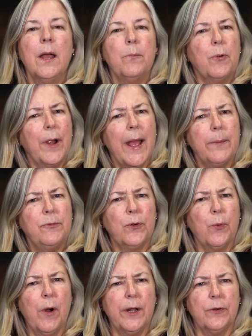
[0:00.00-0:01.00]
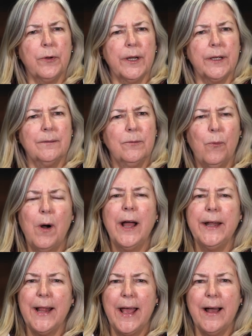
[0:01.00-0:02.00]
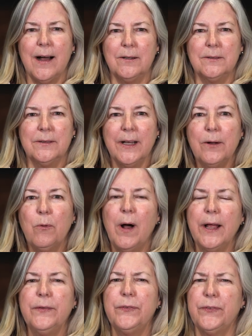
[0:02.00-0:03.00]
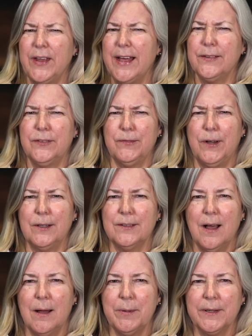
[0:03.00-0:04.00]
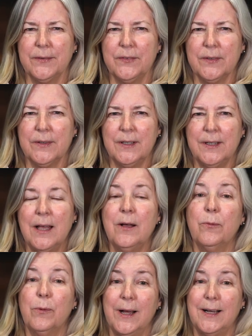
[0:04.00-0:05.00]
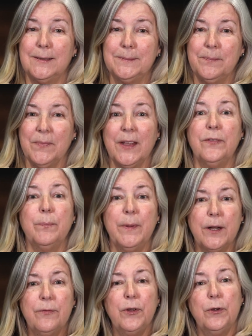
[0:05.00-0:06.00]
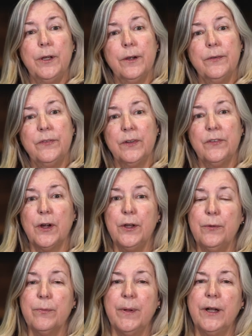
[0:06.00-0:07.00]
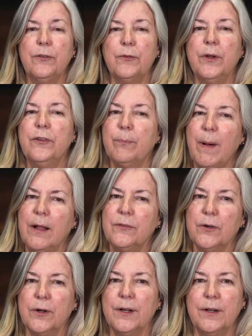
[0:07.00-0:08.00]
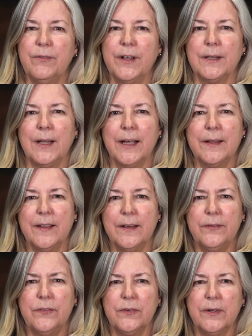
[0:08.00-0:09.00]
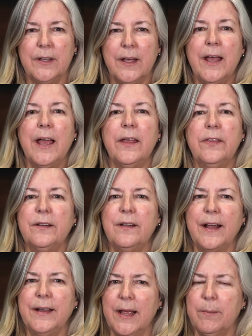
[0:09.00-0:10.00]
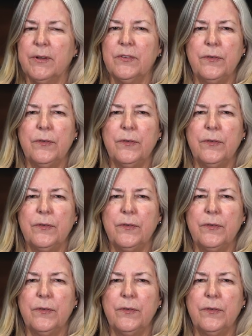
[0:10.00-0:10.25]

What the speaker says: Perhaps you're wondering, why now? And why sex of all topics? Well, it's been a few years since our youth ministry sponsored an event like this, and the dynamics